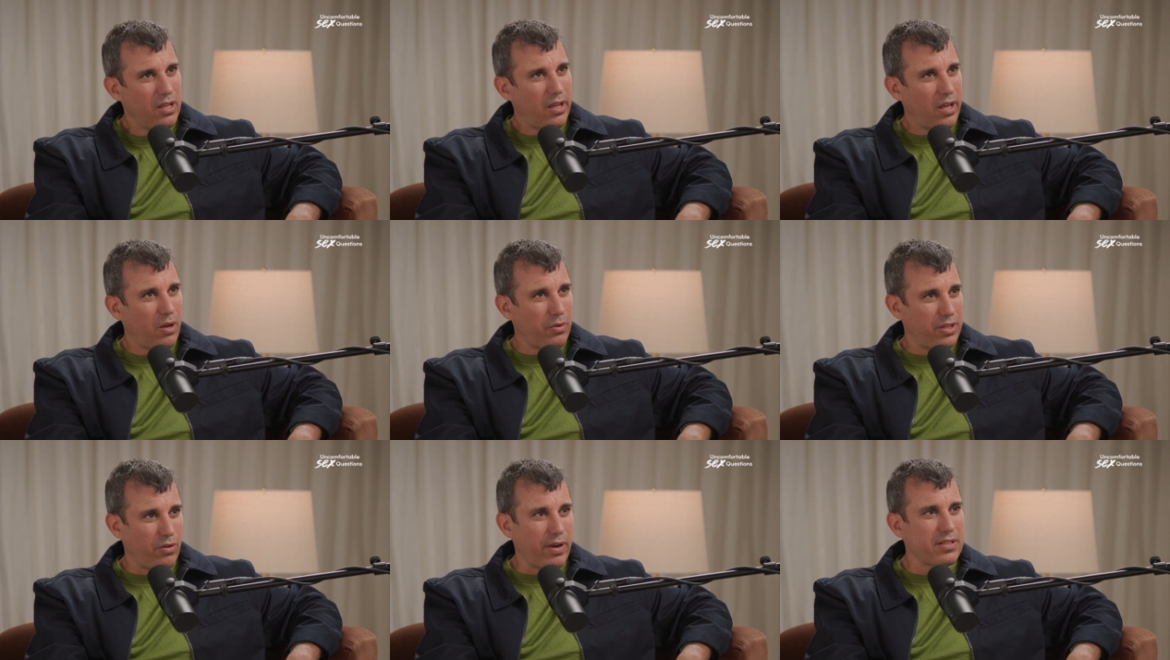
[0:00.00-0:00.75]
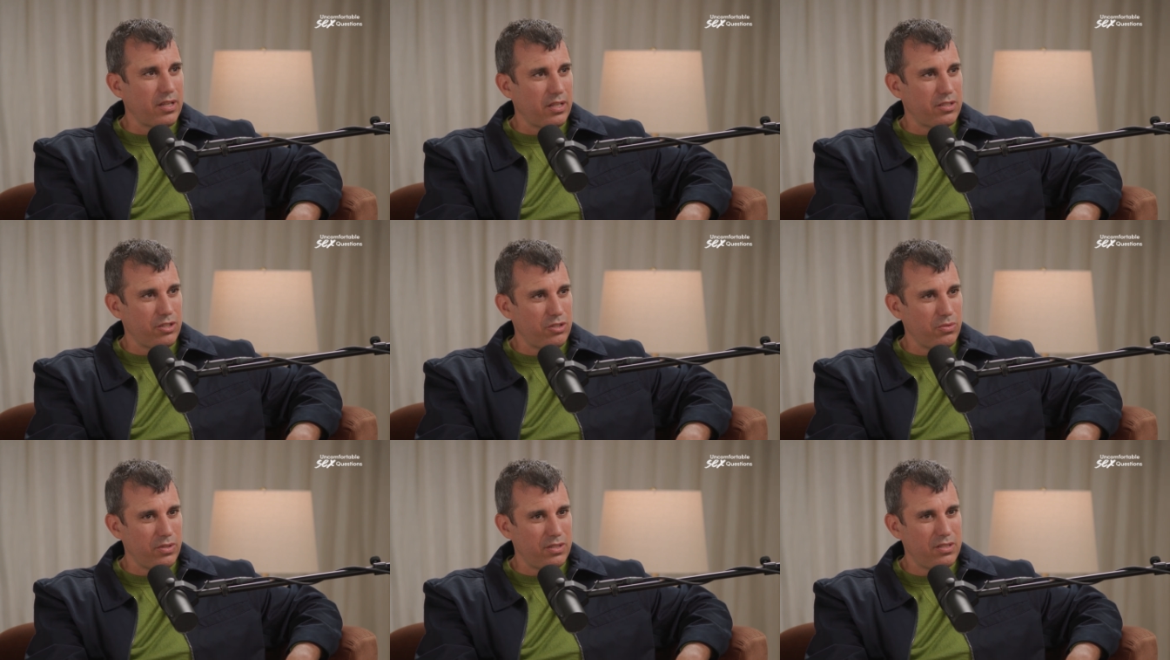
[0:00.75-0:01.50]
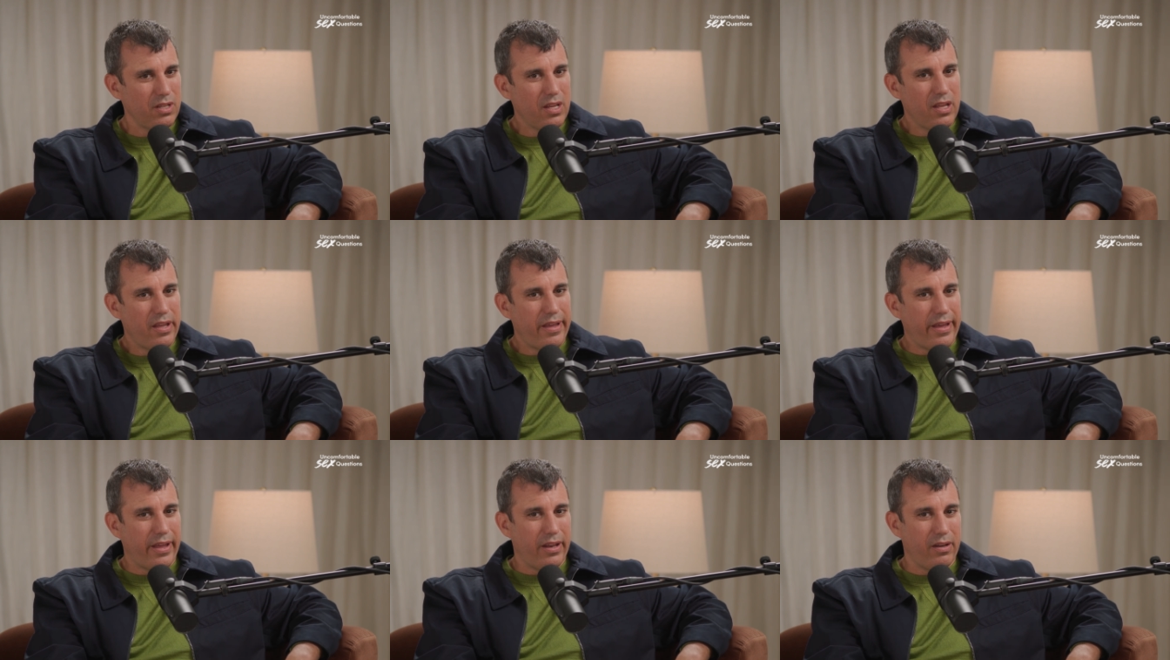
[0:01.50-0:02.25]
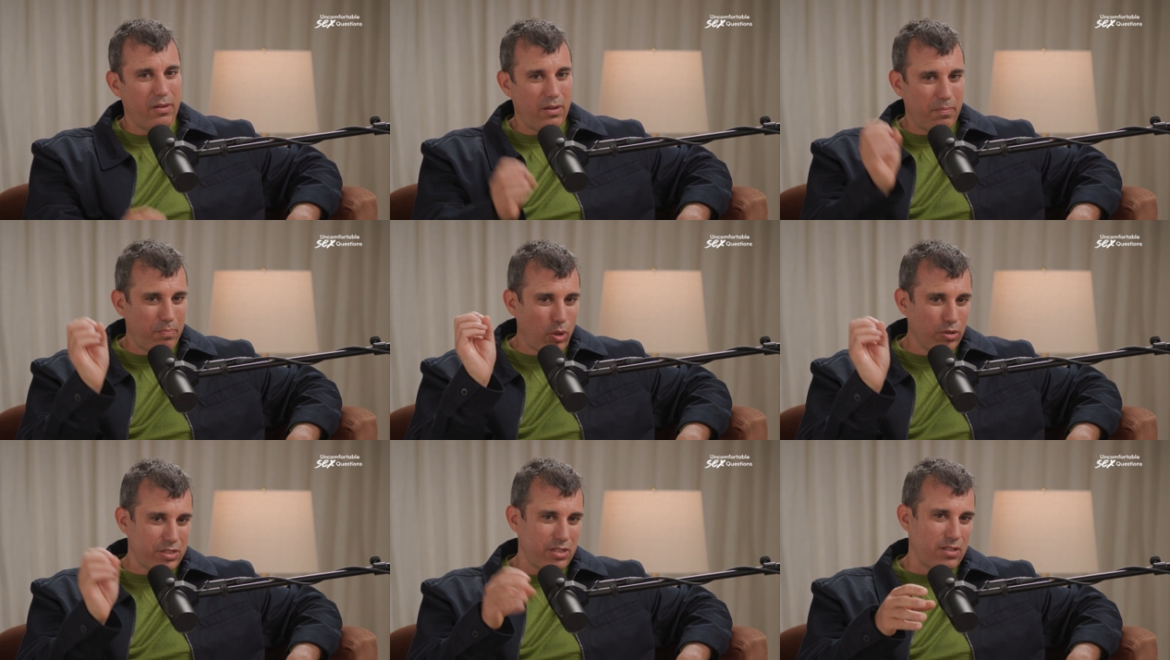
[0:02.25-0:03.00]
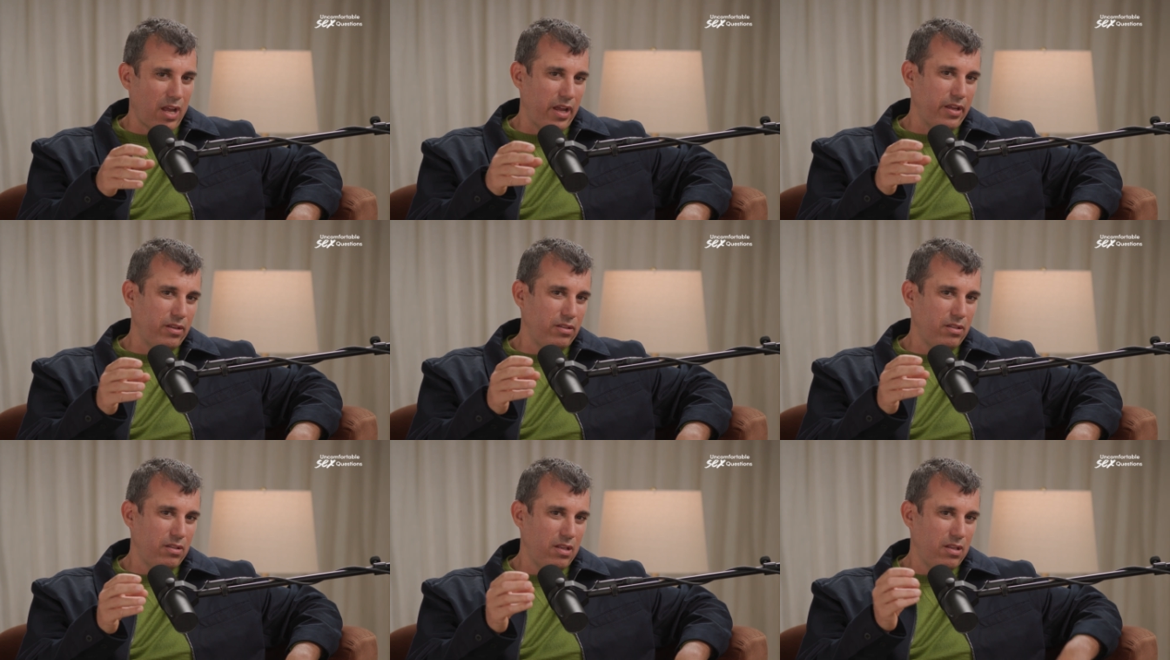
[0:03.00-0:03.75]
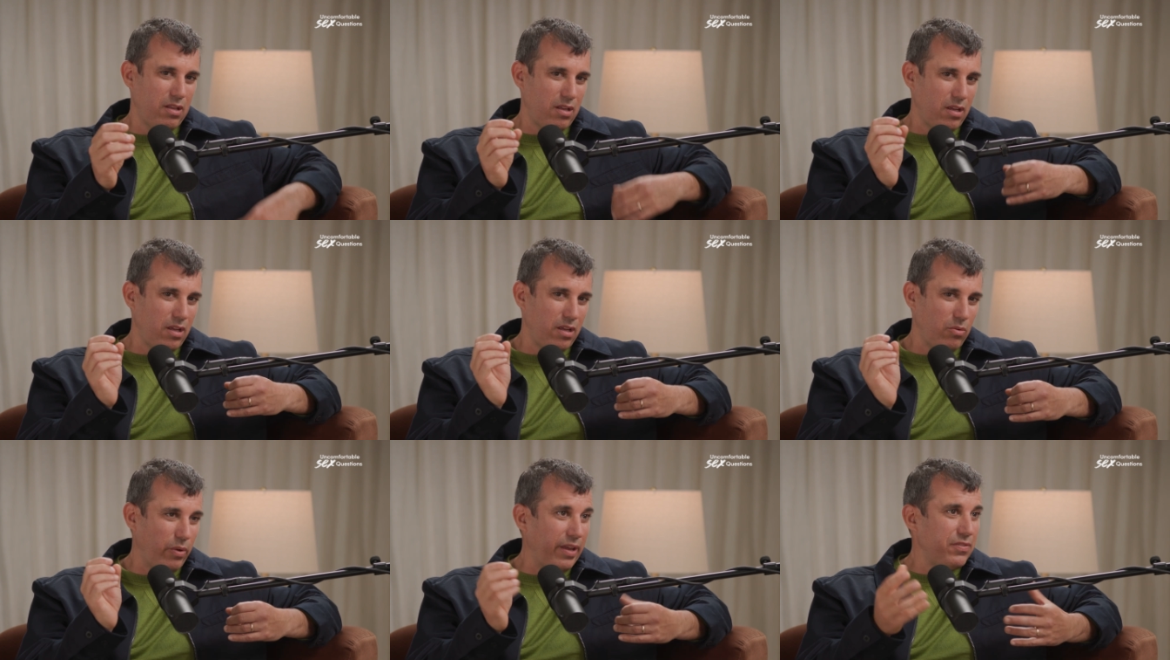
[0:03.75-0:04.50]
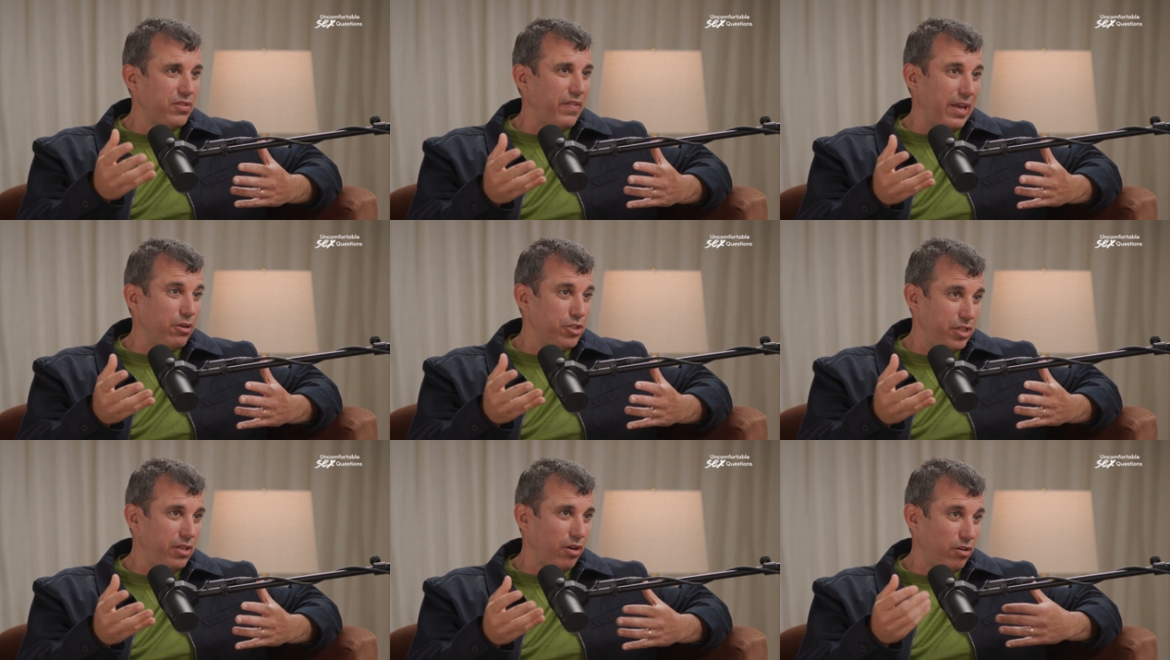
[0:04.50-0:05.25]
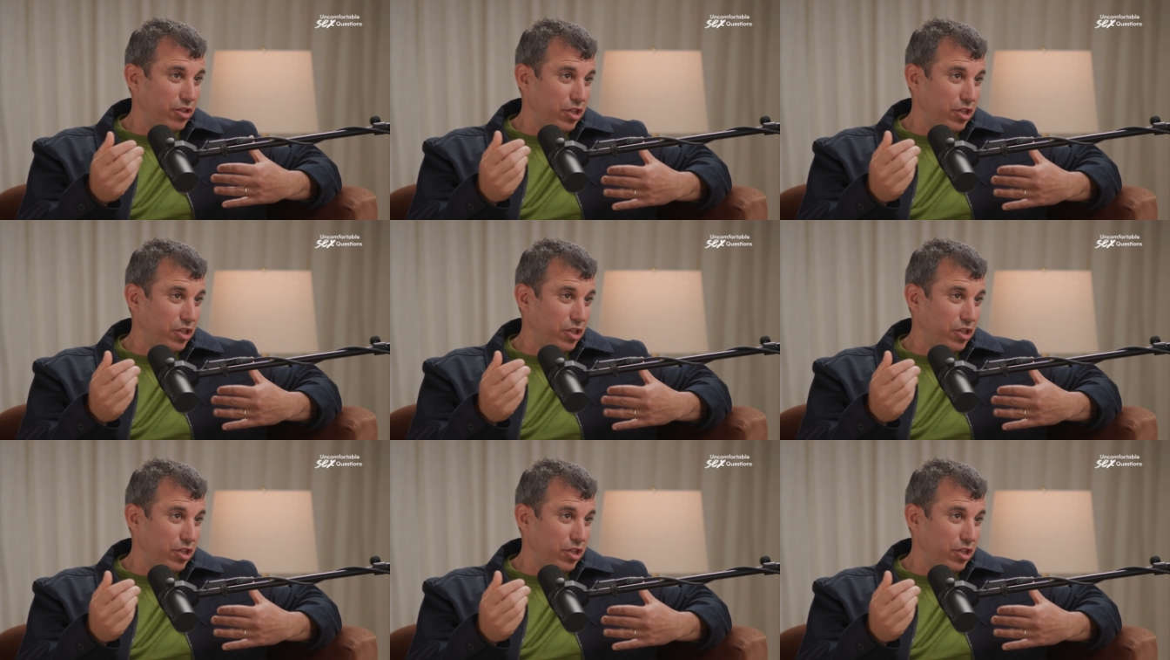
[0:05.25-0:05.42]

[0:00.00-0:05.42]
where the erectile tissue is, and pulsatile waves of energy are